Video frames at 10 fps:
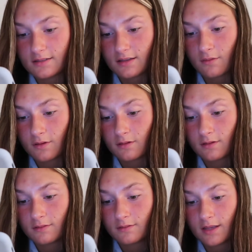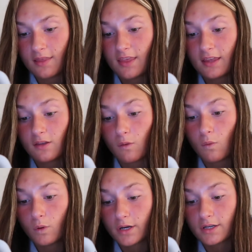going on. And then the
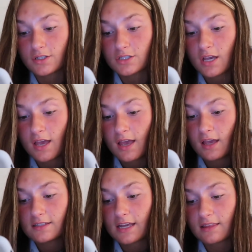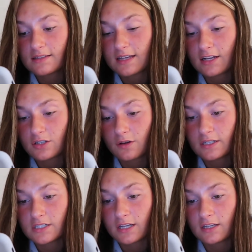orange, take the
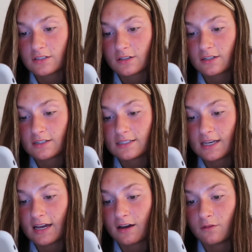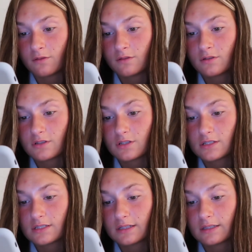saturation and turn it down
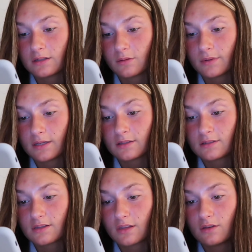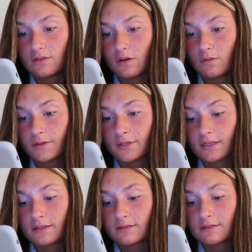just a little bit so that you don't look
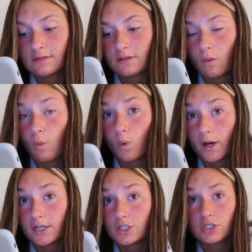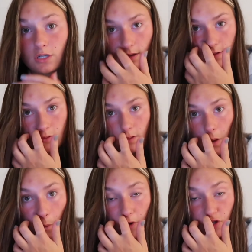as orange, because
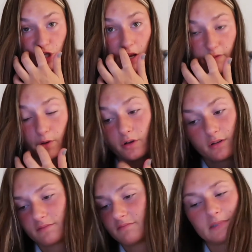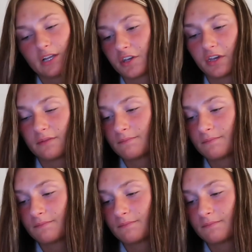orange never, not good.